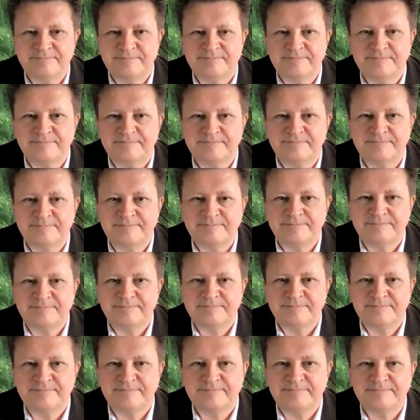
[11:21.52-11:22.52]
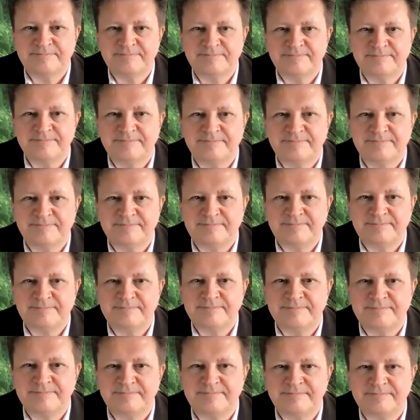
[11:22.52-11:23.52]

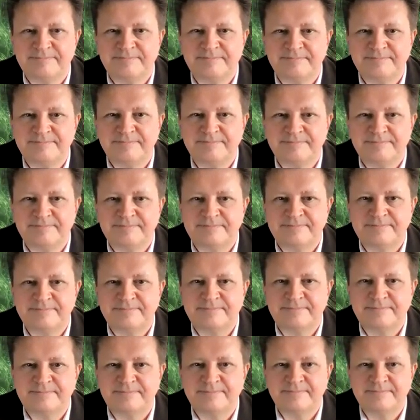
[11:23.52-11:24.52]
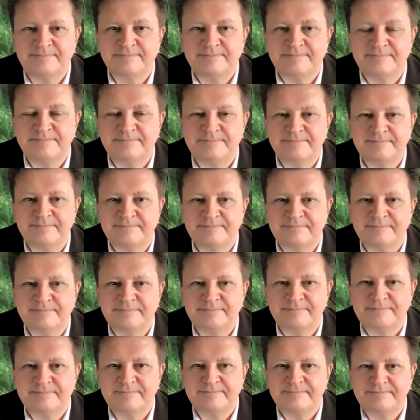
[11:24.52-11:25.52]

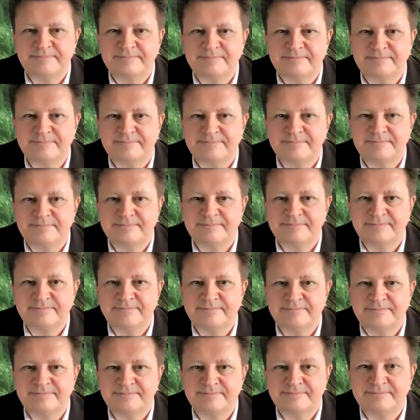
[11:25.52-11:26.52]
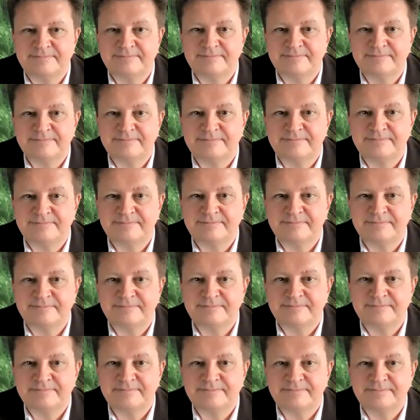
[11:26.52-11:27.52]

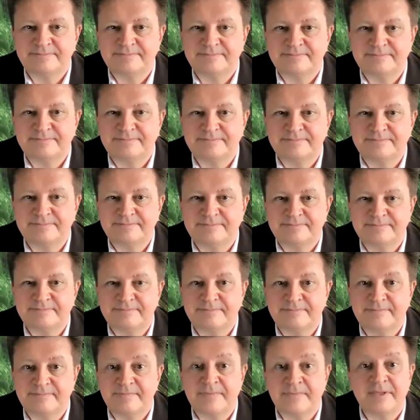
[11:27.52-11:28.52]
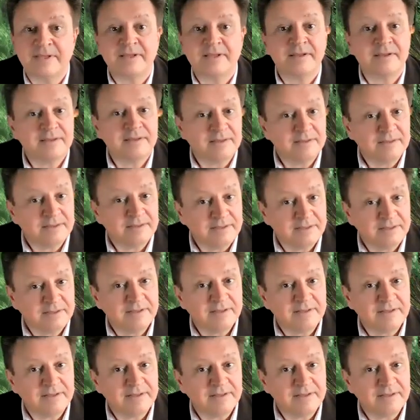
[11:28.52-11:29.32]
(not speaking)